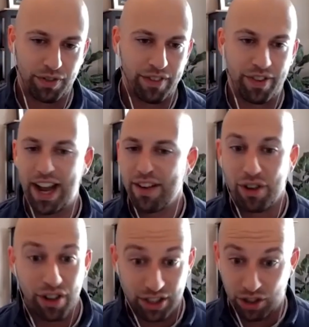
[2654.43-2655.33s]
And if I have
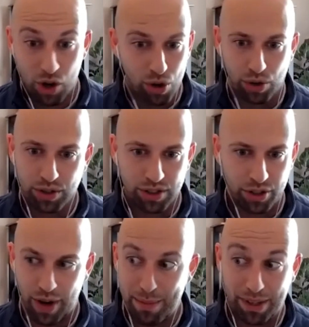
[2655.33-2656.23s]
all these goals,
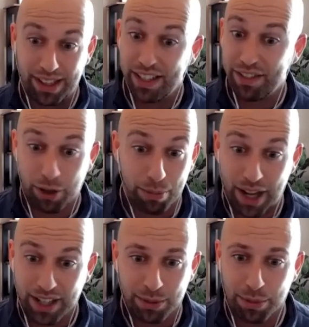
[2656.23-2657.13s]
do I believe they're
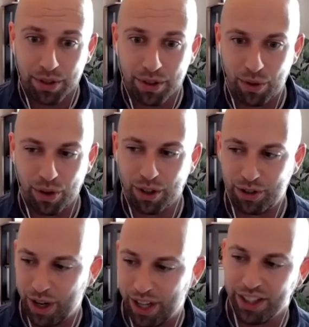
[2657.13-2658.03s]
possible or
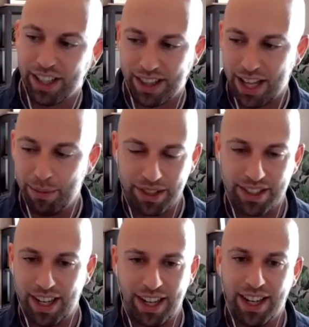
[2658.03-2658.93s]
do I look at them and
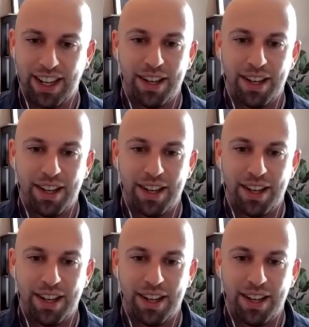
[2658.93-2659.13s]
say,